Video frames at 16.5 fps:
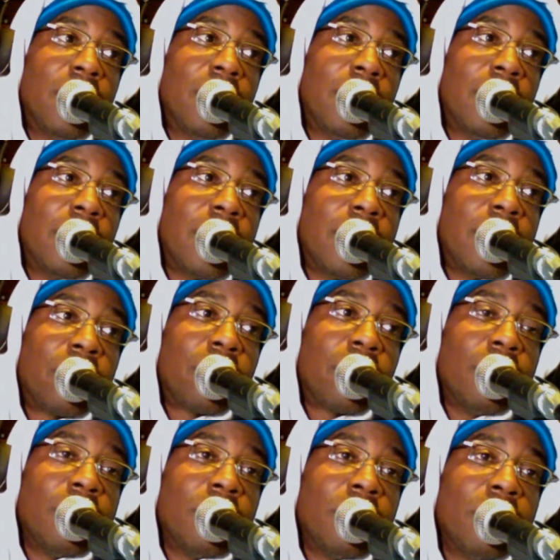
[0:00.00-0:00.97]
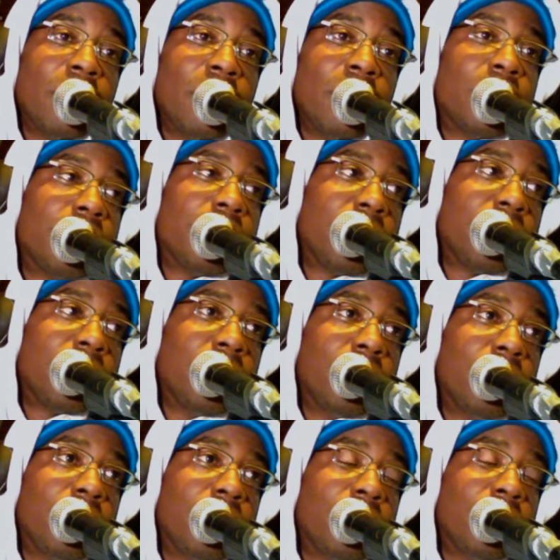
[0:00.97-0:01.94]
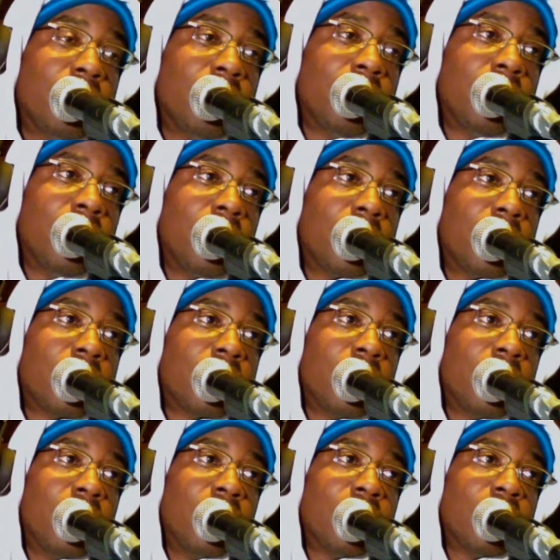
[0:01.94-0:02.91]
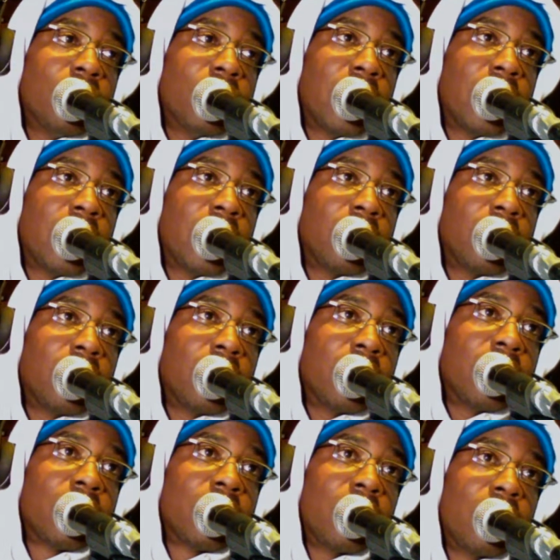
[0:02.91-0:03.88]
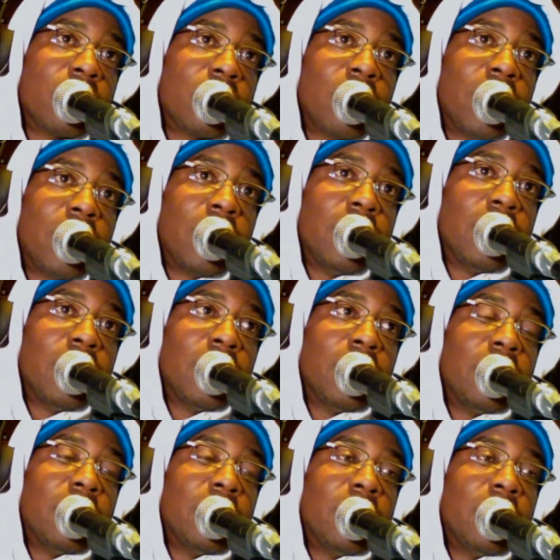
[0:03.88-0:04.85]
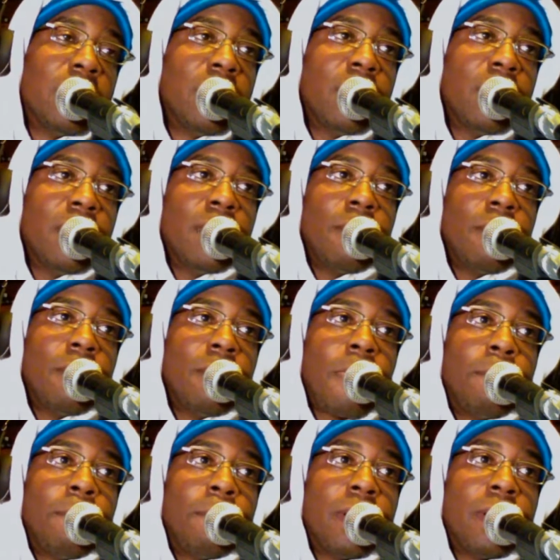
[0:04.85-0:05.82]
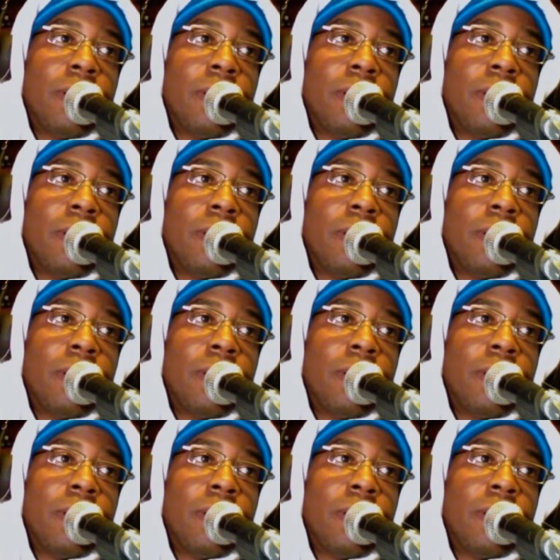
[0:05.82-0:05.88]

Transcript: like criminals too. So it was like that's the way they did it. But